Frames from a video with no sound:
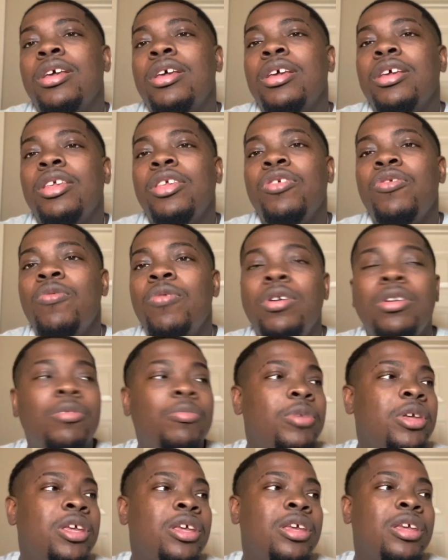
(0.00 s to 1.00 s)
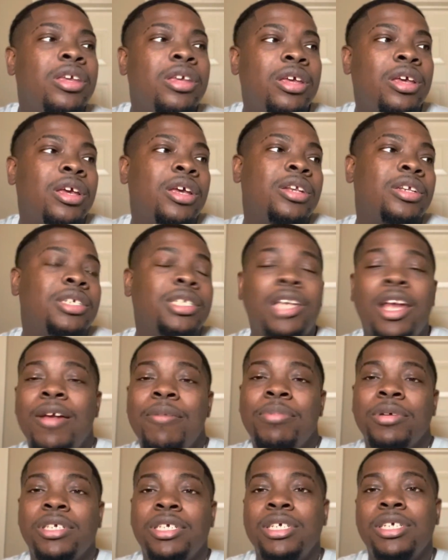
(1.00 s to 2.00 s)
You want to be in the same
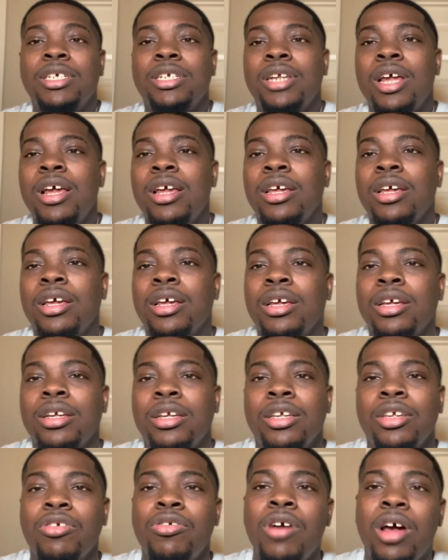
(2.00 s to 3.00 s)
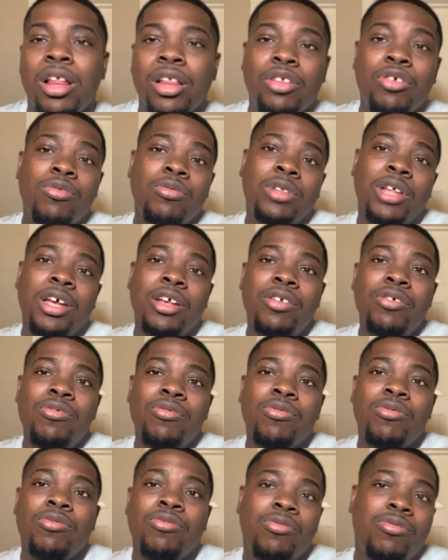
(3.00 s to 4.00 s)
position they in, you got to do what they
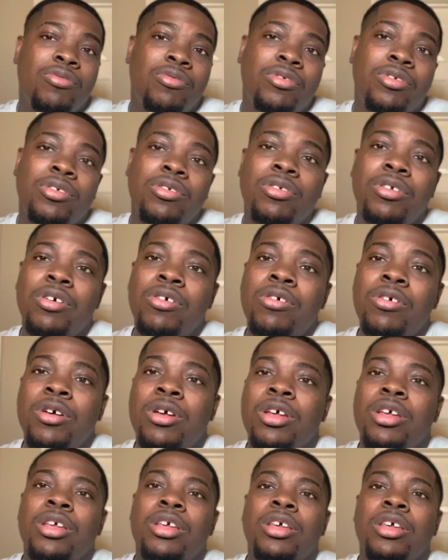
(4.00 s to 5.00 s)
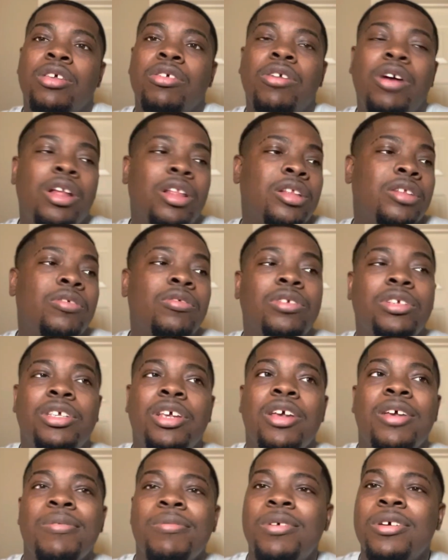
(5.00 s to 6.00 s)
do, You got to do the
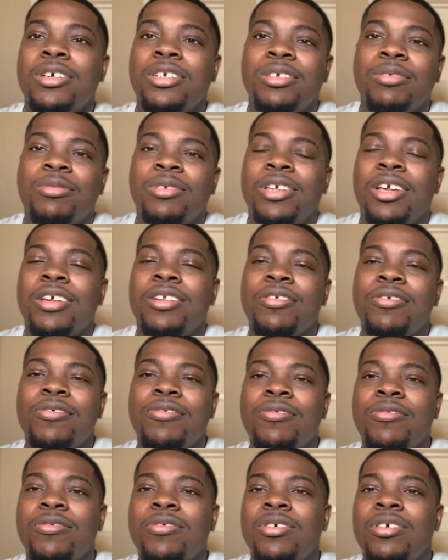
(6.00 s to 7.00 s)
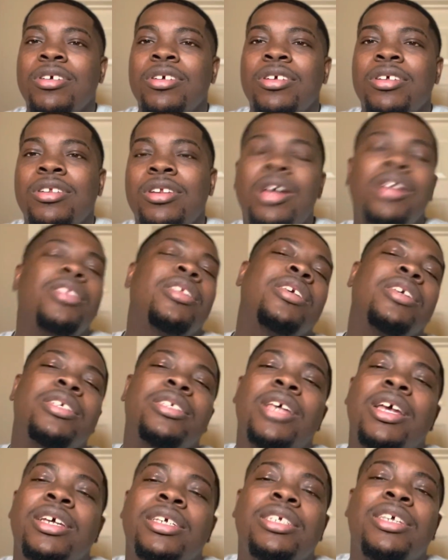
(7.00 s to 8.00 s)
same customs they do. Not the
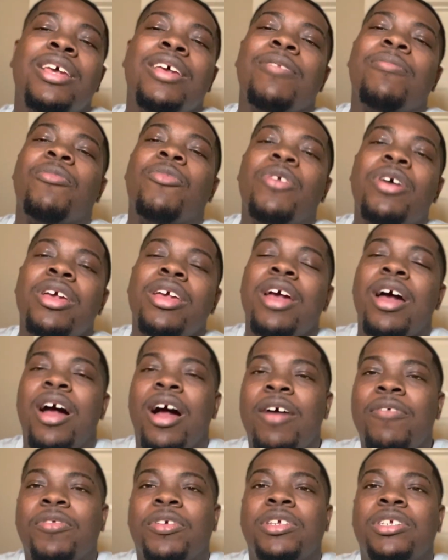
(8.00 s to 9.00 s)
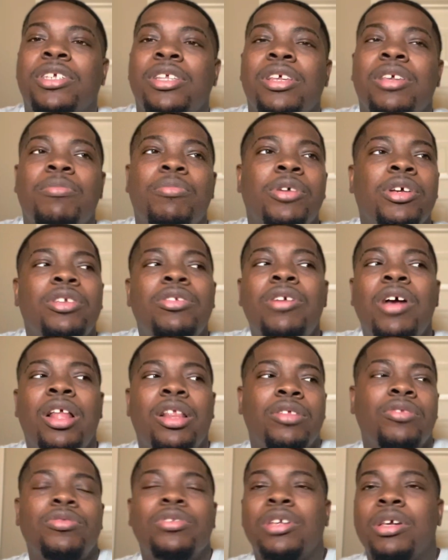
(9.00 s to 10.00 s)
exact same way, obviously, but you got to
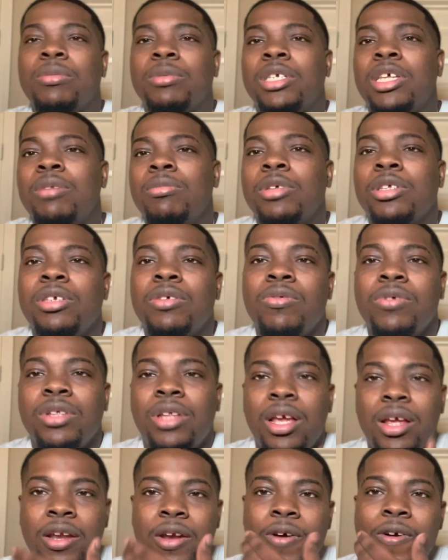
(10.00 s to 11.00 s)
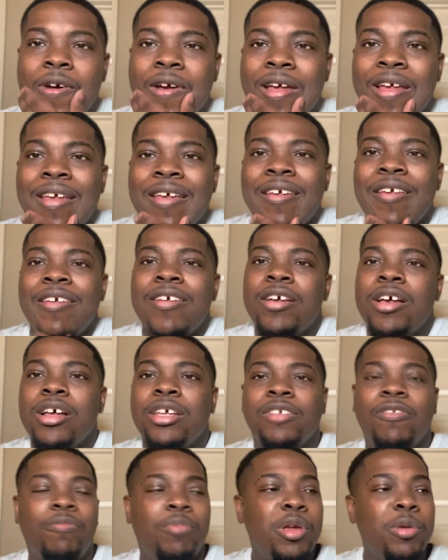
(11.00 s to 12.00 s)
do something similar to what they doing.
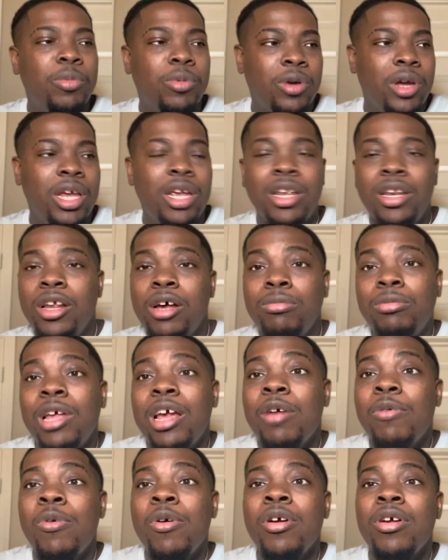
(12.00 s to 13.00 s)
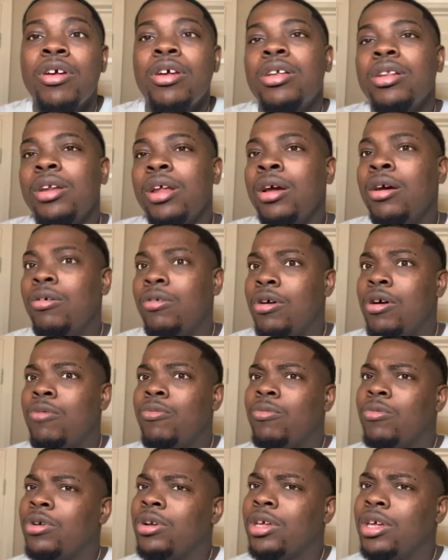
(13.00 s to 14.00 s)
Because if people eating up their work, they going to
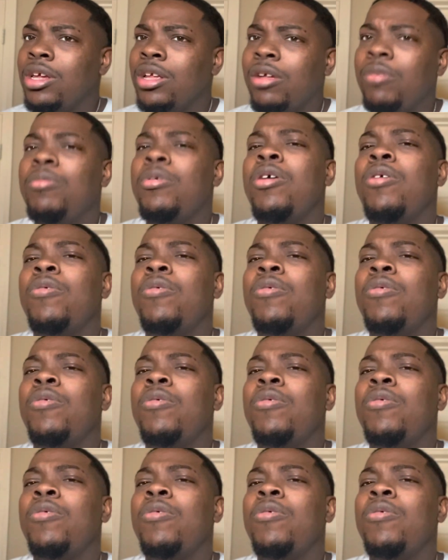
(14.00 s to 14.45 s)
come want to eat up your